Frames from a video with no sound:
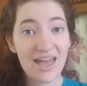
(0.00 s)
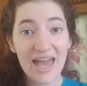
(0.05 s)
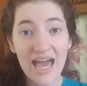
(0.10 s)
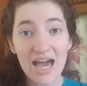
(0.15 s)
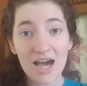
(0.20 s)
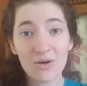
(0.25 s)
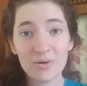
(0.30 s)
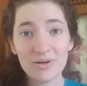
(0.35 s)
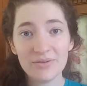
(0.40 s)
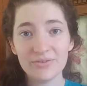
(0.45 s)

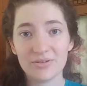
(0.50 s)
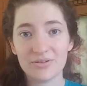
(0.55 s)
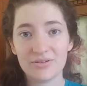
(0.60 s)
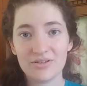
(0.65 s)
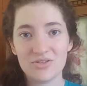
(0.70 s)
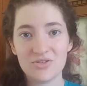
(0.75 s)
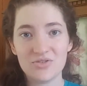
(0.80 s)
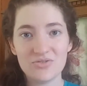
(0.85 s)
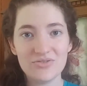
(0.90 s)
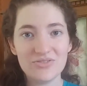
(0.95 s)
However,
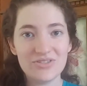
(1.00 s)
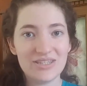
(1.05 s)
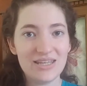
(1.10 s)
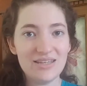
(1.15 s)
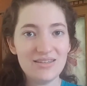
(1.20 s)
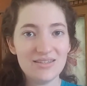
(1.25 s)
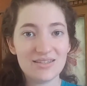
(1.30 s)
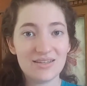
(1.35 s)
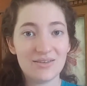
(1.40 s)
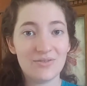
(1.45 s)
your
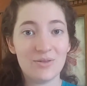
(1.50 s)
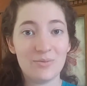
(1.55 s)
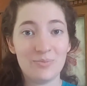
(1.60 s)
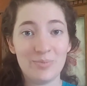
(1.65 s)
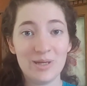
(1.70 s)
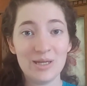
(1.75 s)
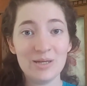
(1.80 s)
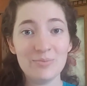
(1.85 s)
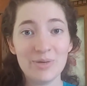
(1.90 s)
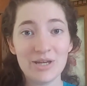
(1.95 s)
sense of the
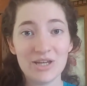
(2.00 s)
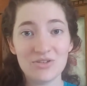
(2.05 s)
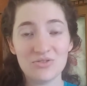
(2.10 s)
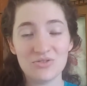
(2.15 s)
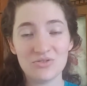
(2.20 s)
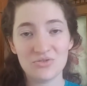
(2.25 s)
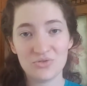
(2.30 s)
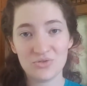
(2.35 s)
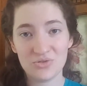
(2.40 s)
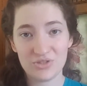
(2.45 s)
big
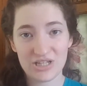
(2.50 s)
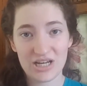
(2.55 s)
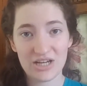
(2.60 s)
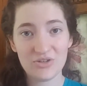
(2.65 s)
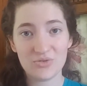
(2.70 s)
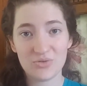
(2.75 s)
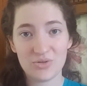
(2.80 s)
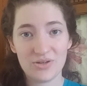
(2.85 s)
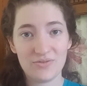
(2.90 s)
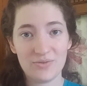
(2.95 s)
picture
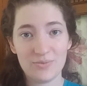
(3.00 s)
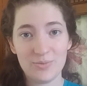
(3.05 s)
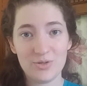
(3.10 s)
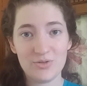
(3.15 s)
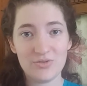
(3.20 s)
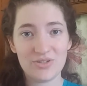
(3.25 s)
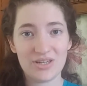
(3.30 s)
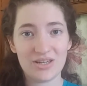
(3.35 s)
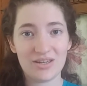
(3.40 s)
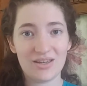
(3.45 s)
trajectory of the
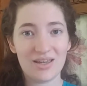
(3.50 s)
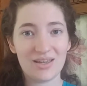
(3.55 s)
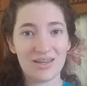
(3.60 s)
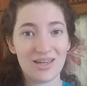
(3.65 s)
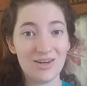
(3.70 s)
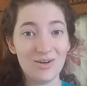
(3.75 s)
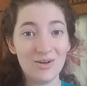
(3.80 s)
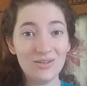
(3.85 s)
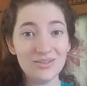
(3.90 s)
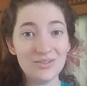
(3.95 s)
music
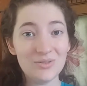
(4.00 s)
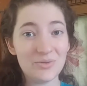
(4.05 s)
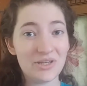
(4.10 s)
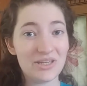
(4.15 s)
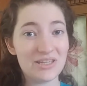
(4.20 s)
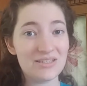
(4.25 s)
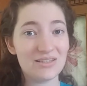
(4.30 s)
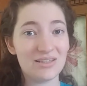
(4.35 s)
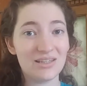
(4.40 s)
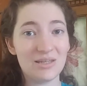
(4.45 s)
can all too
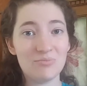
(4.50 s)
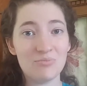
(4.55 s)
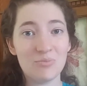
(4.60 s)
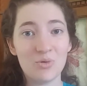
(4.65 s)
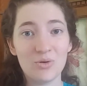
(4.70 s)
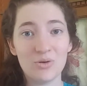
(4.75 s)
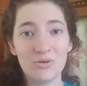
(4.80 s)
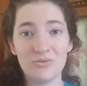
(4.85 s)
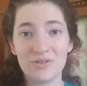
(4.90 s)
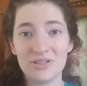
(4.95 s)
easily
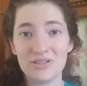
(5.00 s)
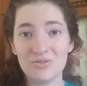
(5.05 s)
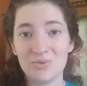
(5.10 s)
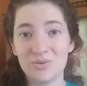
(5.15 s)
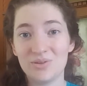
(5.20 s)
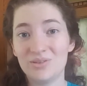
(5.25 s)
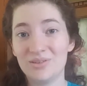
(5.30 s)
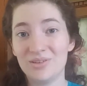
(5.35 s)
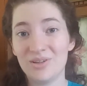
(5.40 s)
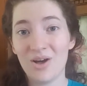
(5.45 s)
morph into
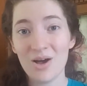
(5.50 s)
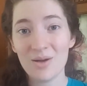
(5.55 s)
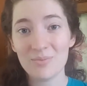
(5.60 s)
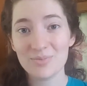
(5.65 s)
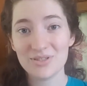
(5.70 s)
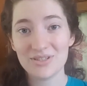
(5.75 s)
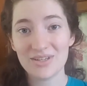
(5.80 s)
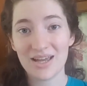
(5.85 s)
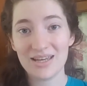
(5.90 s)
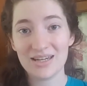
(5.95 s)
a
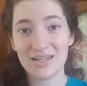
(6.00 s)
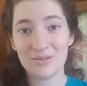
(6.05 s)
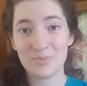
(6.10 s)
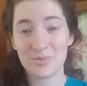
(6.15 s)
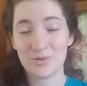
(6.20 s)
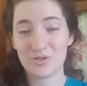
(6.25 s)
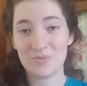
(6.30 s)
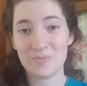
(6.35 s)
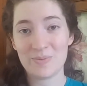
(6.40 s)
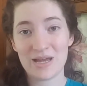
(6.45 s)
lopsided
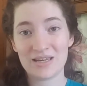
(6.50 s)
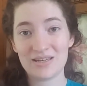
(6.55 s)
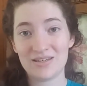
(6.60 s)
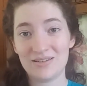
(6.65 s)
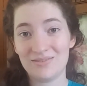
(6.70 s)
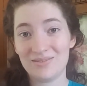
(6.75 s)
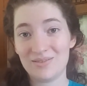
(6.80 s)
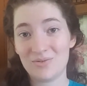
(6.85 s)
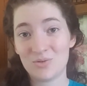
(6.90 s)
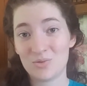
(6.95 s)

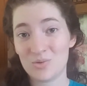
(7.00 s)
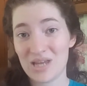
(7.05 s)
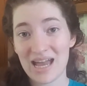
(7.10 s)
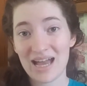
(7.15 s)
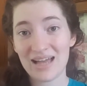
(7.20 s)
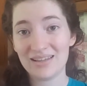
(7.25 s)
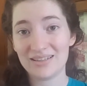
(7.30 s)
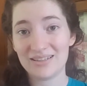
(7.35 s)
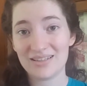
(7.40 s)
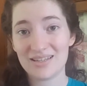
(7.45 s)
perspective of
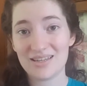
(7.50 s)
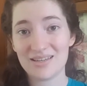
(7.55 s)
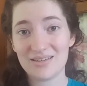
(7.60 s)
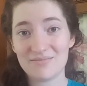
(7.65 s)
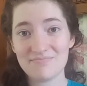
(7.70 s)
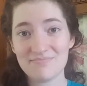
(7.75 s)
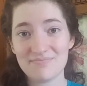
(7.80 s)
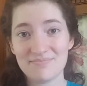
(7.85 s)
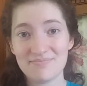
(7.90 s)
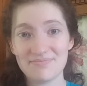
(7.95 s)
reality.
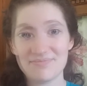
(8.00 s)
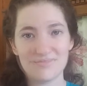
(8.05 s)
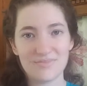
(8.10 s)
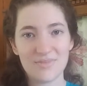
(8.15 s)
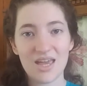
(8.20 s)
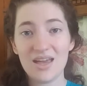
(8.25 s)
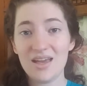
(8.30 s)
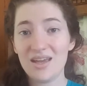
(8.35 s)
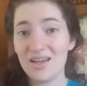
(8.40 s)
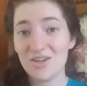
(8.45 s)

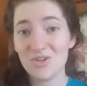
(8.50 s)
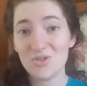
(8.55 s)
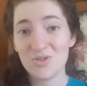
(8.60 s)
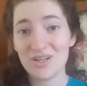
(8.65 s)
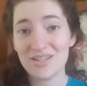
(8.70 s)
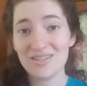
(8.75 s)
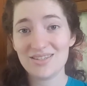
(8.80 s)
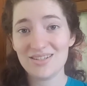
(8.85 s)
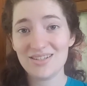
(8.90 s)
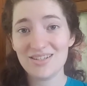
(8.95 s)

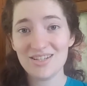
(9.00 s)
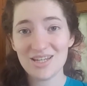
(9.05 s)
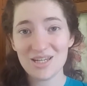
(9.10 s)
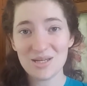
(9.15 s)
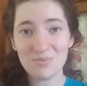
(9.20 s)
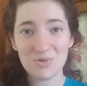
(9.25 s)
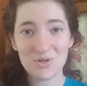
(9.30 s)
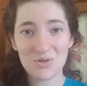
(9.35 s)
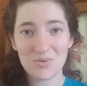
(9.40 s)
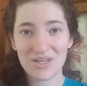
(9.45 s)

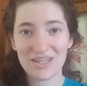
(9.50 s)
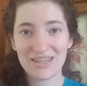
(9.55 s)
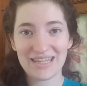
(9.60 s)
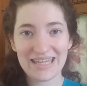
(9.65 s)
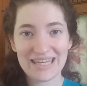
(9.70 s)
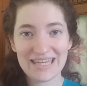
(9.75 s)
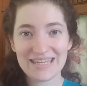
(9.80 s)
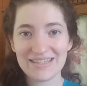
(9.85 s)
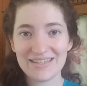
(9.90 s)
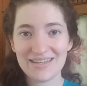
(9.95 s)
Transitioning between
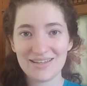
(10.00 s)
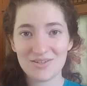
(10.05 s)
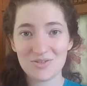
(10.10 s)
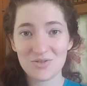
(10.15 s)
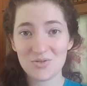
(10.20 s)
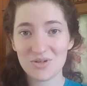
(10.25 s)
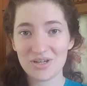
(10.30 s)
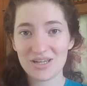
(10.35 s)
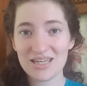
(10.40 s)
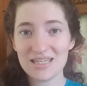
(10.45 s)
the easy and
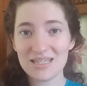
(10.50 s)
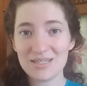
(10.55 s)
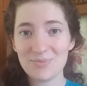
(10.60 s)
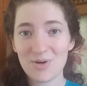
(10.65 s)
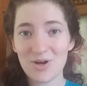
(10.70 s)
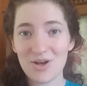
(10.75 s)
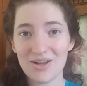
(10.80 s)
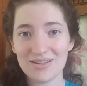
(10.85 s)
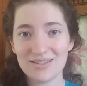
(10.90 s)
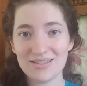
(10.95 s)
tricky
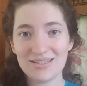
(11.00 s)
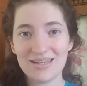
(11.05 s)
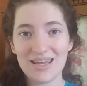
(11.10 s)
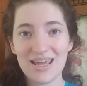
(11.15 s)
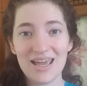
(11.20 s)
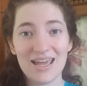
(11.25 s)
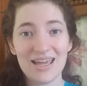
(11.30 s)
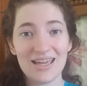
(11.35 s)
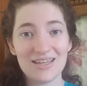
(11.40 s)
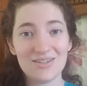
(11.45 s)
spots
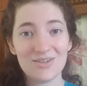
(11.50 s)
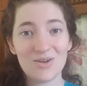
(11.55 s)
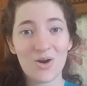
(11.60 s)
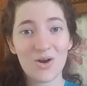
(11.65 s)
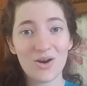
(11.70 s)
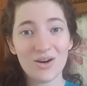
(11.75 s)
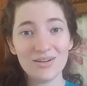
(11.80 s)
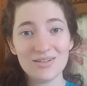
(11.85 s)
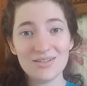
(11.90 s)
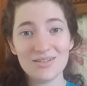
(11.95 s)
is
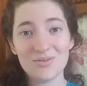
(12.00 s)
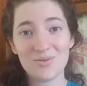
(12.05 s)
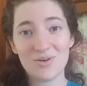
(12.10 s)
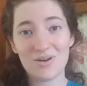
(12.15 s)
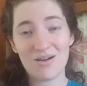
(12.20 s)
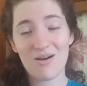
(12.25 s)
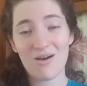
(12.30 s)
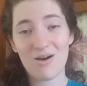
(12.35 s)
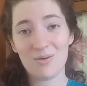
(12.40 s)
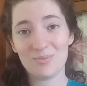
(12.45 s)
hard to
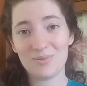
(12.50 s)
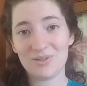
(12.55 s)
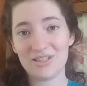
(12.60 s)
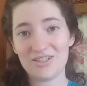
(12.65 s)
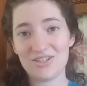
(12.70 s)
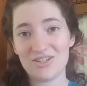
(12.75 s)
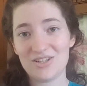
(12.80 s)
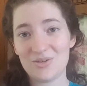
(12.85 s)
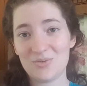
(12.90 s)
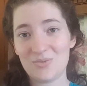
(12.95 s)

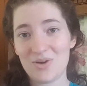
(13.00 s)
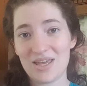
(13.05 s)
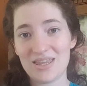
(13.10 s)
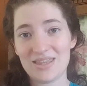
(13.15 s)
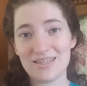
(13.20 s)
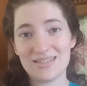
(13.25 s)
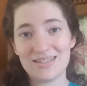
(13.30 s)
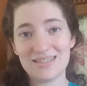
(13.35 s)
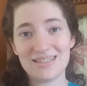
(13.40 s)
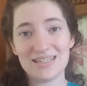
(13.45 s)
accomplish in a way
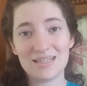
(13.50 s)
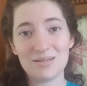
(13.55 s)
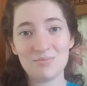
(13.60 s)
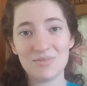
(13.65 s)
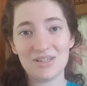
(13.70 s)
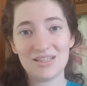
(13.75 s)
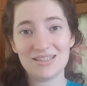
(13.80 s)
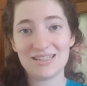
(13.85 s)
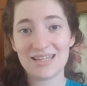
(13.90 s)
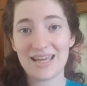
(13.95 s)
that's
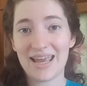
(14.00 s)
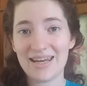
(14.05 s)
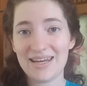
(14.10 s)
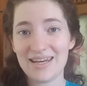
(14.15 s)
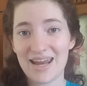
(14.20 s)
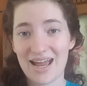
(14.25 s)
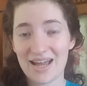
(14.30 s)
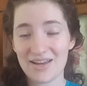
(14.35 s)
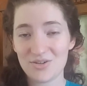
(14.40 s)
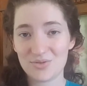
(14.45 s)
seamless and
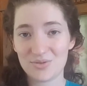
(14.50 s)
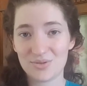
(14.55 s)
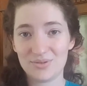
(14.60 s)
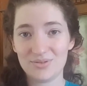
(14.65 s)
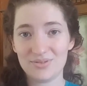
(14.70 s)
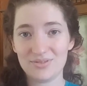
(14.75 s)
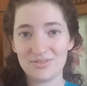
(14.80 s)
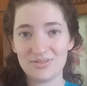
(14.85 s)
natural.